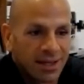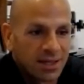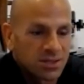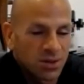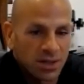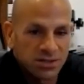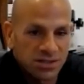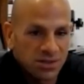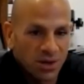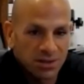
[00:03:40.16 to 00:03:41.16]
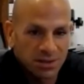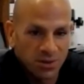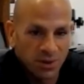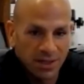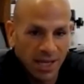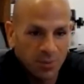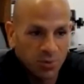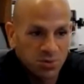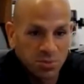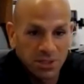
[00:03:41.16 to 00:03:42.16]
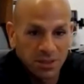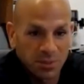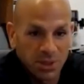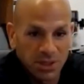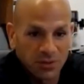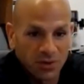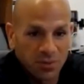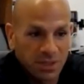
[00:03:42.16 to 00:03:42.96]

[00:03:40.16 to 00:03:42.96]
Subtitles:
so I just talked to Greg Knapp, who's been in a million of them.